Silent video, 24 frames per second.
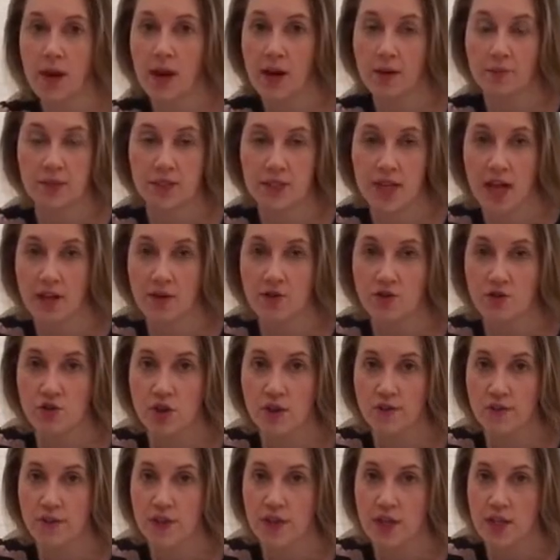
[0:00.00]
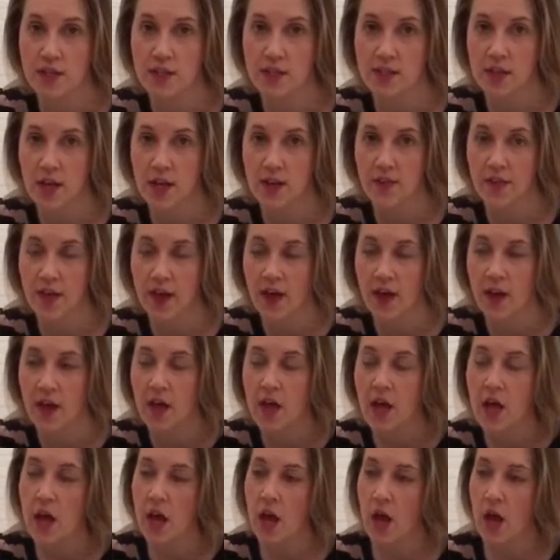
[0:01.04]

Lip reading: perhaps dandruff and things like that.